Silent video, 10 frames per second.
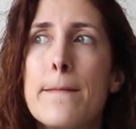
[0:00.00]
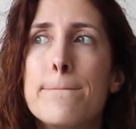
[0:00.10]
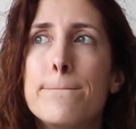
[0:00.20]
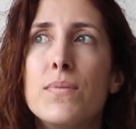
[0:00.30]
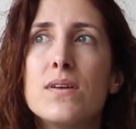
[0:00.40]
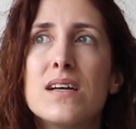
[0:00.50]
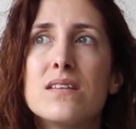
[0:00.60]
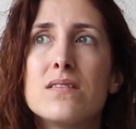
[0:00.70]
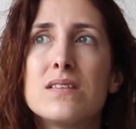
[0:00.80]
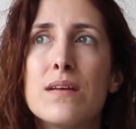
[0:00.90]
But
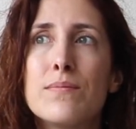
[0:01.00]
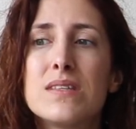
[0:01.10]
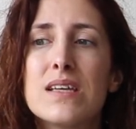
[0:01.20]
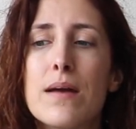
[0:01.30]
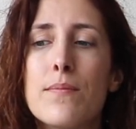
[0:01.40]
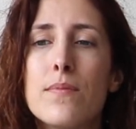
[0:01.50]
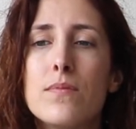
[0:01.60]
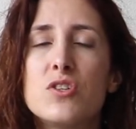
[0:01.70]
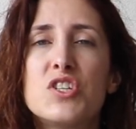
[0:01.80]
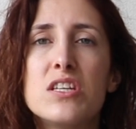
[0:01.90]
at the same
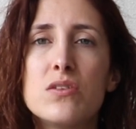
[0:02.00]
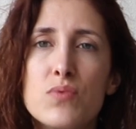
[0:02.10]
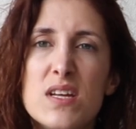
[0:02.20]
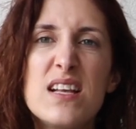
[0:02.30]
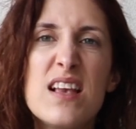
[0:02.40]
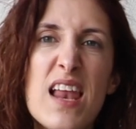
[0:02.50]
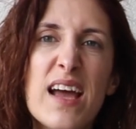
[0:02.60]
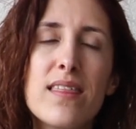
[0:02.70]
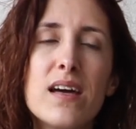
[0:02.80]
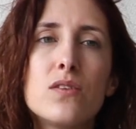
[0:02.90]
time, she's really
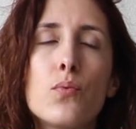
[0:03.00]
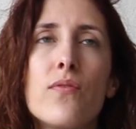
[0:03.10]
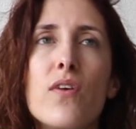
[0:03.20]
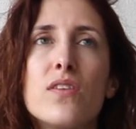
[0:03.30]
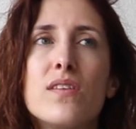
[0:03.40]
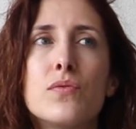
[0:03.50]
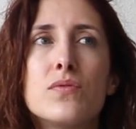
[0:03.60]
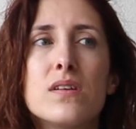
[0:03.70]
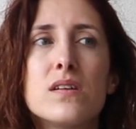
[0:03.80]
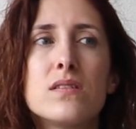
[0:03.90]
like that with her
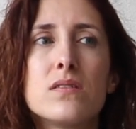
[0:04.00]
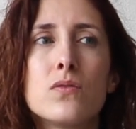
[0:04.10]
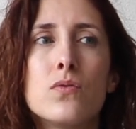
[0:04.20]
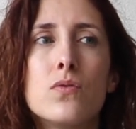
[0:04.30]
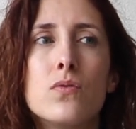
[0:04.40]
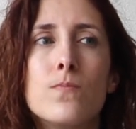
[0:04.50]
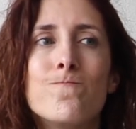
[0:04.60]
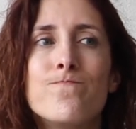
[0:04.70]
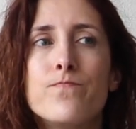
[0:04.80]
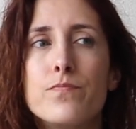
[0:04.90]
daughter, so
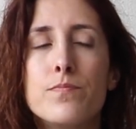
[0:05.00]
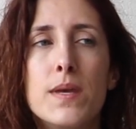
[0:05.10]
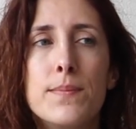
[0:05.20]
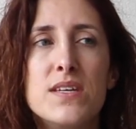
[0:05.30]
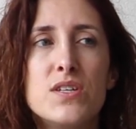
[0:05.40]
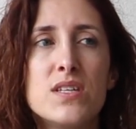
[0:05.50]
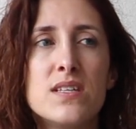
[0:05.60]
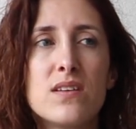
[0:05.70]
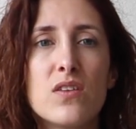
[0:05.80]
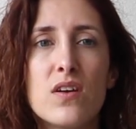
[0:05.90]
maybe
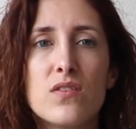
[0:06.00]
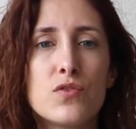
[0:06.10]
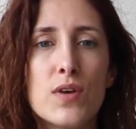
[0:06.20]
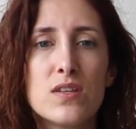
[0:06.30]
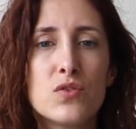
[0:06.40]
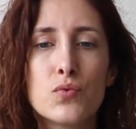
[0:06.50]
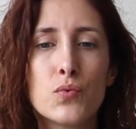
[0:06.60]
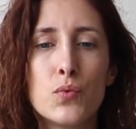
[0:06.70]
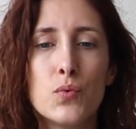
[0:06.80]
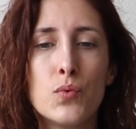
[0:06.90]
she's gonna try
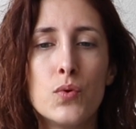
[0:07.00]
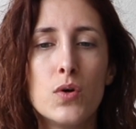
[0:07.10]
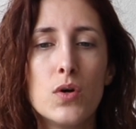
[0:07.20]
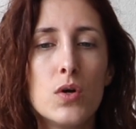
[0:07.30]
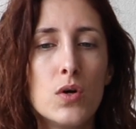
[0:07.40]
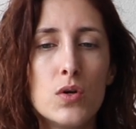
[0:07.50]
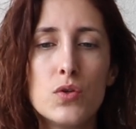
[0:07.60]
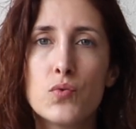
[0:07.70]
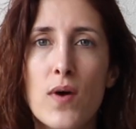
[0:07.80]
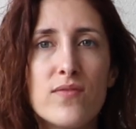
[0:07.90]
to
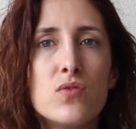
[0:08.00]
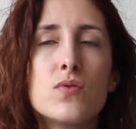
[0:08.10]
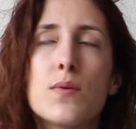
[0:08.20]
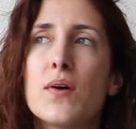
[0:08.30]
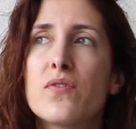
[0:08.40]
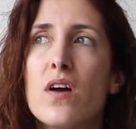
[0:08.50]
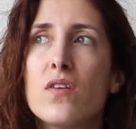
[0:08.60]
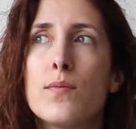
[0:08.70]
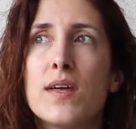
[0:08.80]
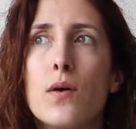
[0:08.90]
have news about
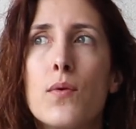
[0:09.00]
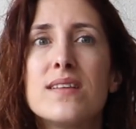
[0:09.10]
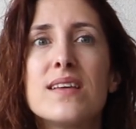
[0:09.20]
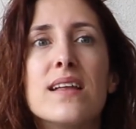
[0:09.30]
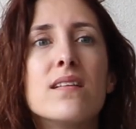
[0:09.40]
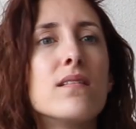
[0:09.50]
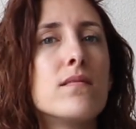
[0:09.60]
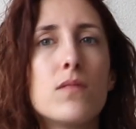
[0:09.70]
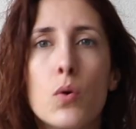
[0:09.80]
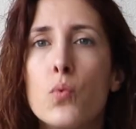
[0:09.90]
her no matter what. And
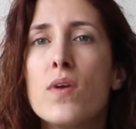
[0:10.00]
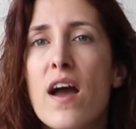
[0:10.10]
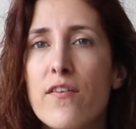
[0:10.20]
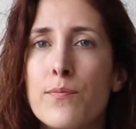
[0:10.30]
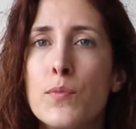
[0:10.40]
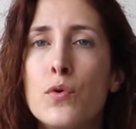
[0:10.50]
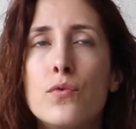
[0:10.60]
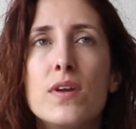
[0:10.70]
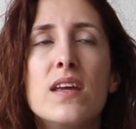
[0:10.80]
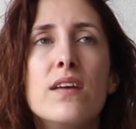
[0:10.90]
we have
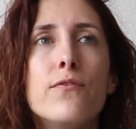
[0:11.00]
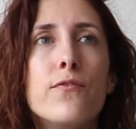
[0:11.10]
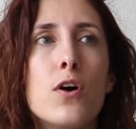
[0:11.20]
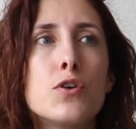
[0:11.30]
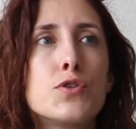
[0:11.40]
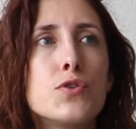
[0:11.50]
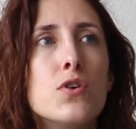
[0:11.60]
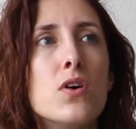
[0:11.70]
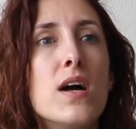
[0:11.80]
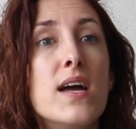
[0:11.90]
Marie for
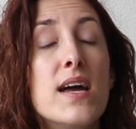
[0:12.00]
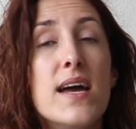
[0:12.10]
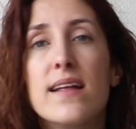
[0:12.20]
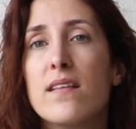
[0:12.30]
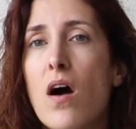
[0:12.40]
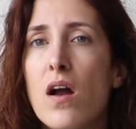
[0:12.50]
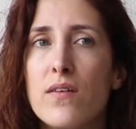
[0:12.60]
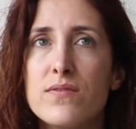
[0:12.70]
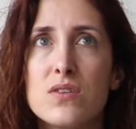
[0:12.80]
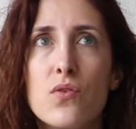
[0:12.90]
sure and all
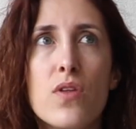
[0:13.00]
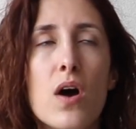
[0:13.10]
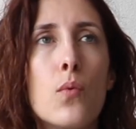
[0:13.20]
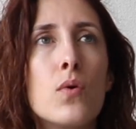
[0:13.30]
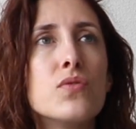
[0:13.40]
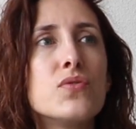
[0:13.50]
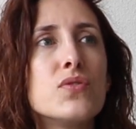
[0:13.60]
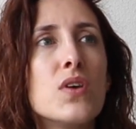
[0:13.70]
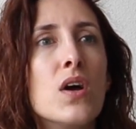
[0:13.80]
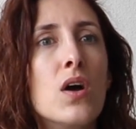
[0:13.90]
of the other ones